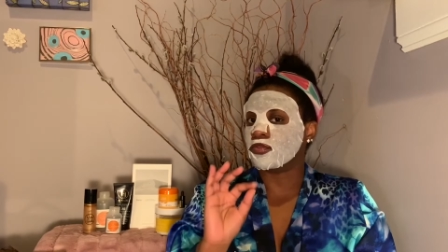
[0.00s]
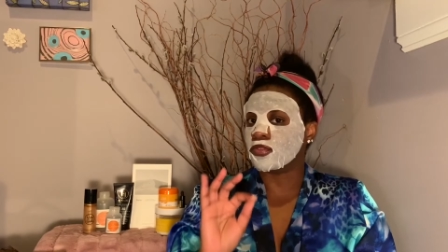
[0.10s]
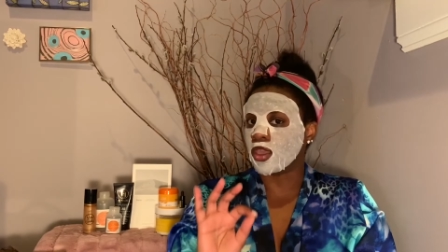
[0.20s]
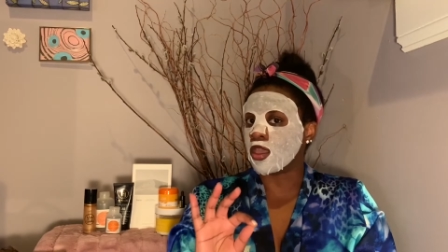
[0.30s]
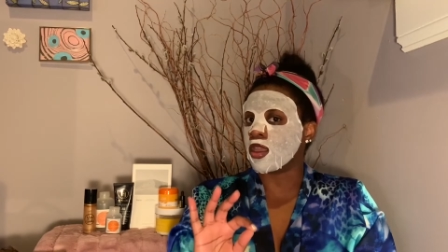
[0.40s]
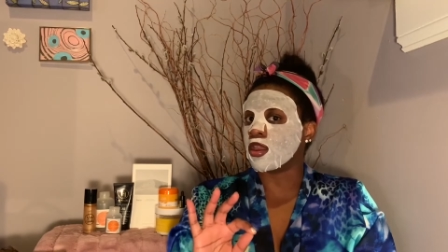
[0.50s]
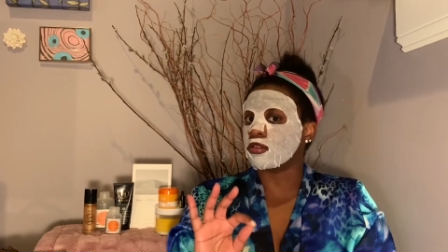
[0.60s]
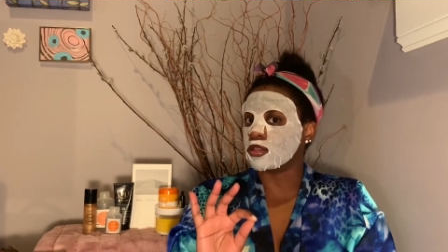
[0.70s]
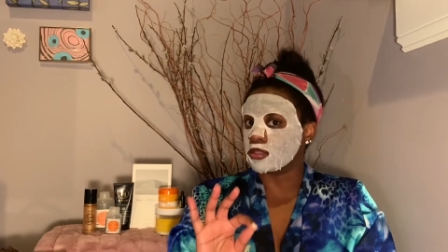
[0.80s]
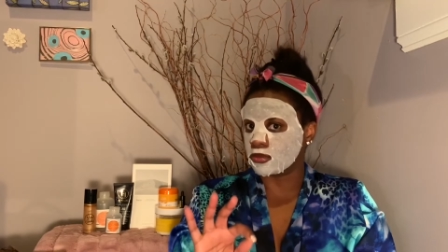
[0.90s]

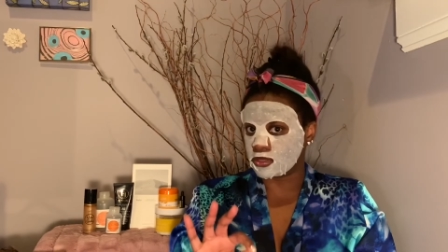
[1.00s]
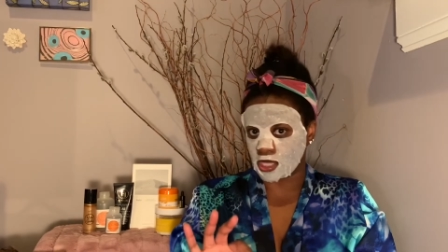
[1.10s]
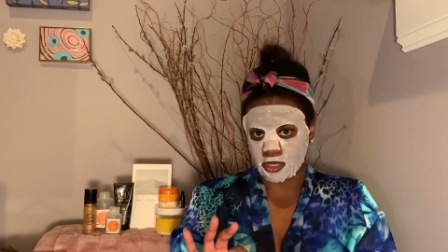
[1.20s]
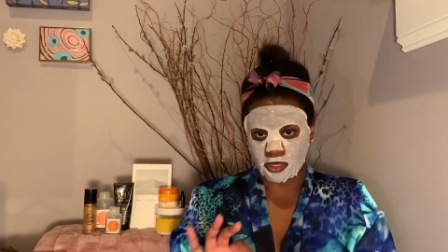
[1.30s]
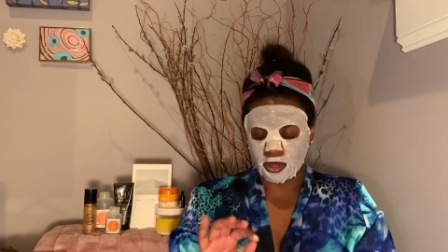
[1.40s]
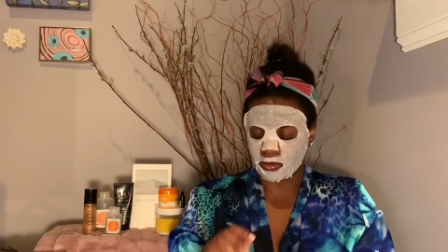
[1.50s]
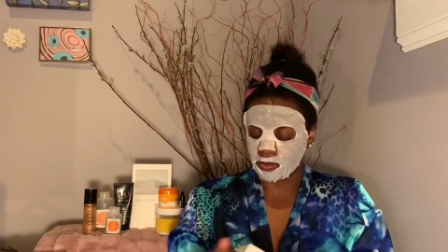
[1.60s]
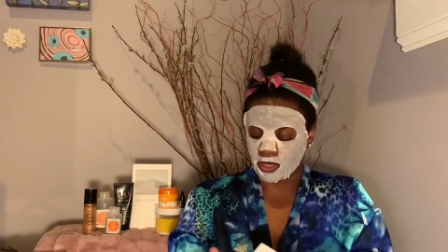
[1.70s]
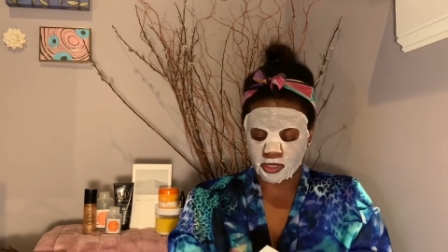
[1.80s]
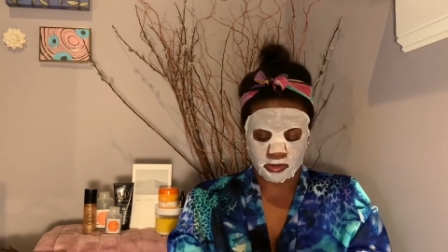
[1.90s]
very close second, I'm gonna be
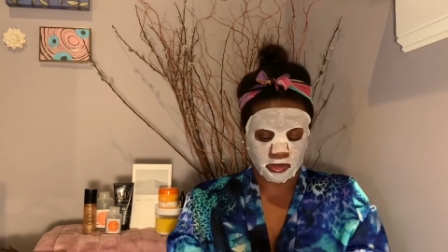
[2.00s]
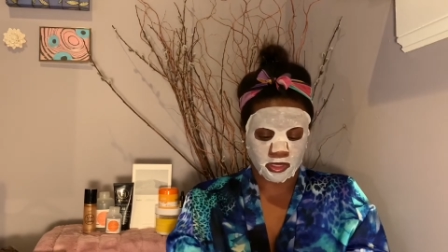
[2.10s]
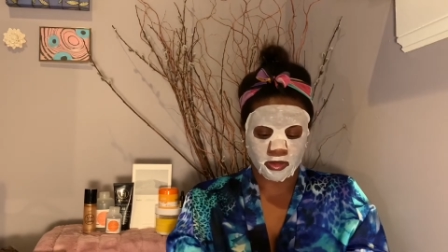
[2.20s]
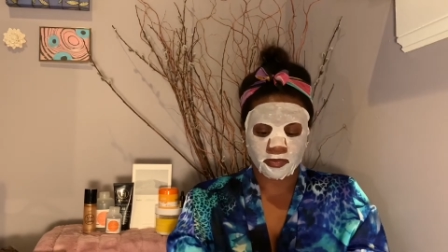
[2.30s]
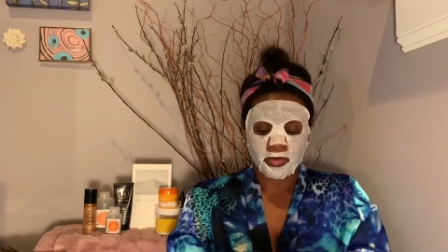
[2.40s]
honest with you.